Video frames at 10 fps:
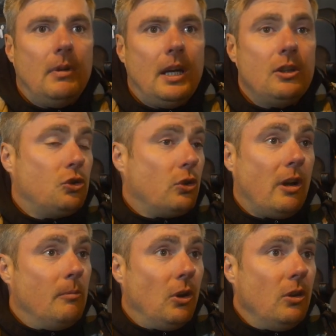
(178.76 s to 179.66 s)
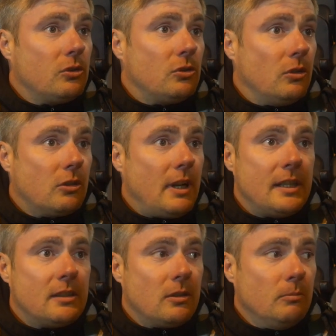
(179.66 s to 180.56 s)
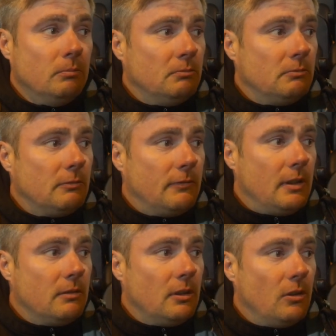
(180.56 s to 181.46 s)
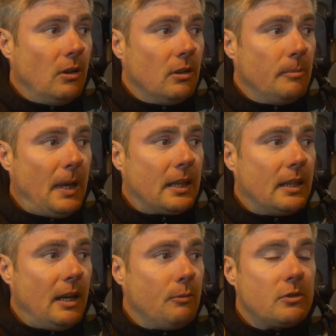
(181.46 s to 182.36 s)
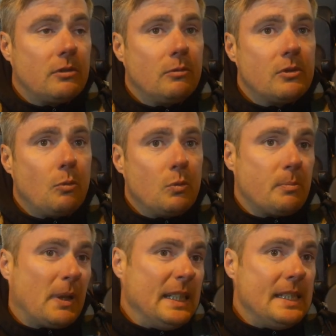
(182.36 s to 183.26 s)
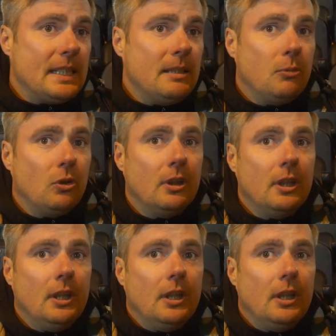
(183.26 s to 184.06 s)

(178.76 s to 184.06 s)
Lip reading: And they took it on board, so credit to them. But, you know, on the back of that was pleasing, but.